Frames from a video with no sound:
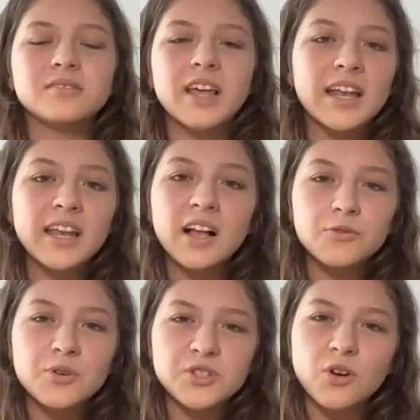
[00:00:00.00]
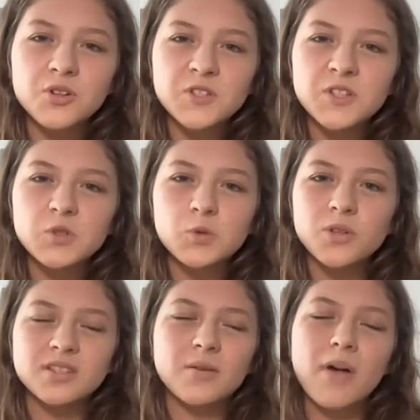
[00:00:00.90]
technical resources
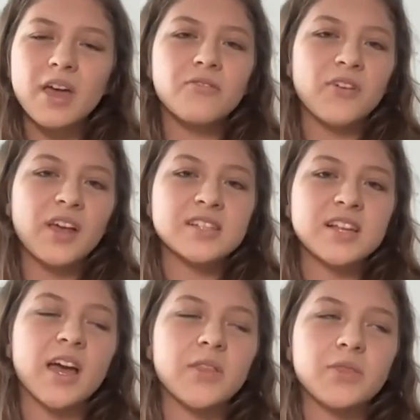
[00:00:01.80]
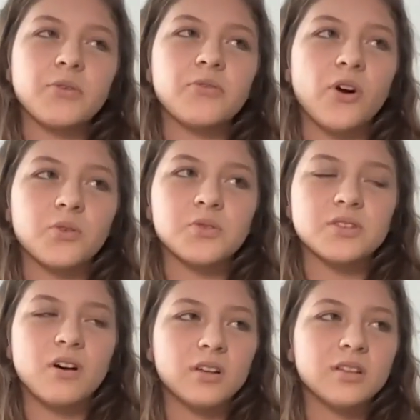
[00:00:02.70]
was the main things I had to
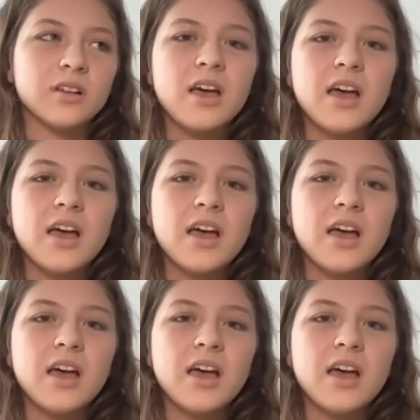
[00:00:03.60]
focus on.